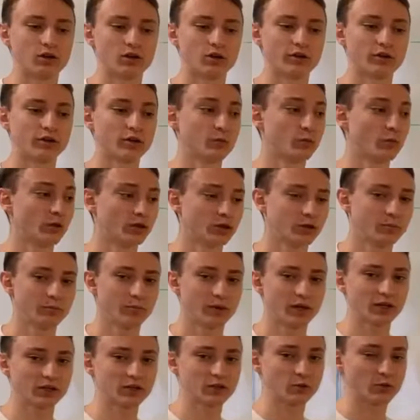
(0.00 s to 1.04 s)
Alright,
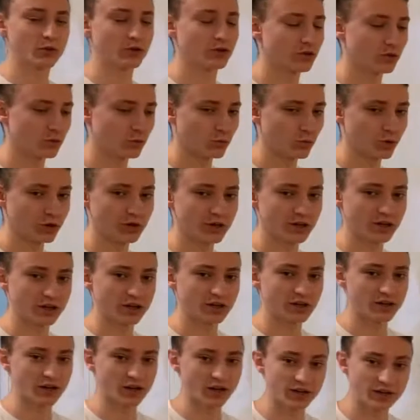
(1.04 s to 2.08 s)
welcome back to another
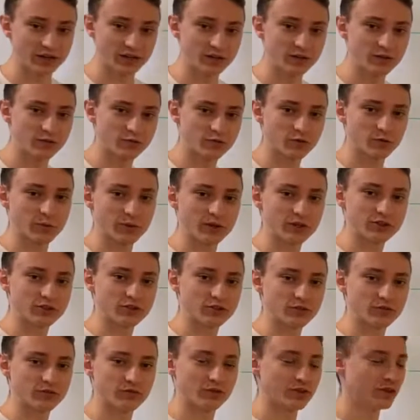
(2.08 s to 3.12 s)
199
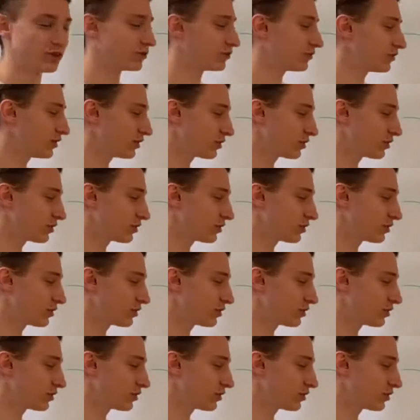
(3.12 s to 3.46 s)
informational video.